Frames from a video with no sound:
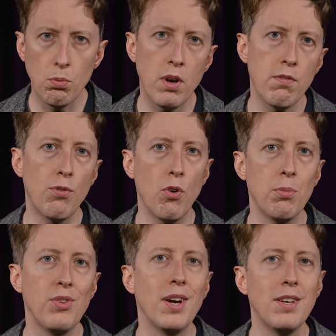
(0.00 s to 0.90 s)
is what
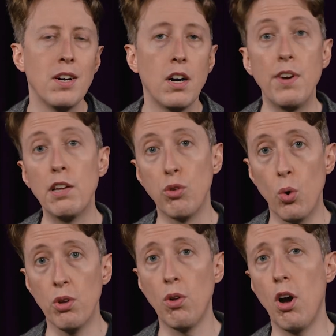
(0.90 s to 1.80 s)
informs the idea of a
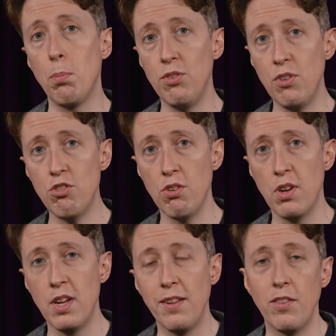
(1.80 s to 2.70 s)
loyal opposition.
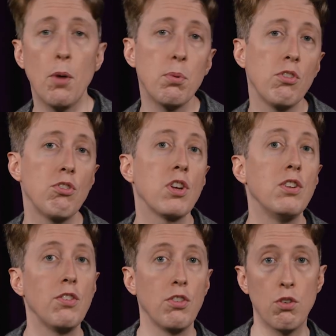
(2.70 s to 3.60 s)
The opposition can
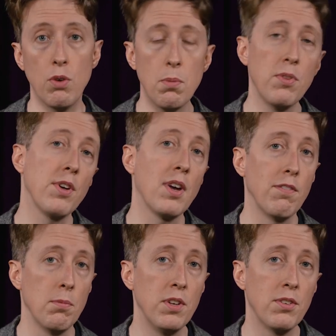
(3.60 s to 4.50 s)
disagree with the
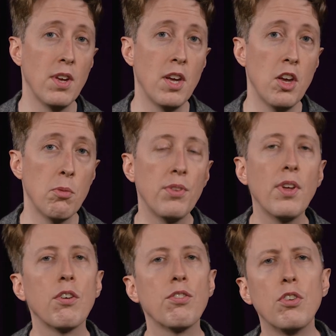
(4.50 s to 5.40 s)
government, but
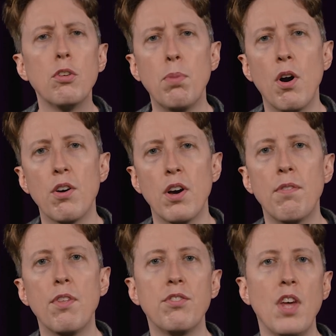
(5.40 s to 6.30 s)
they are still part
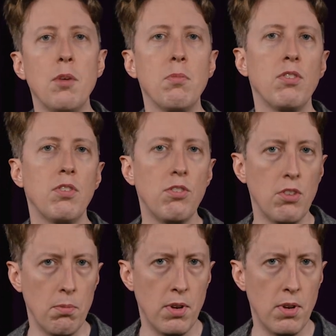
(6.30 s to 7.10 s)
of the same system.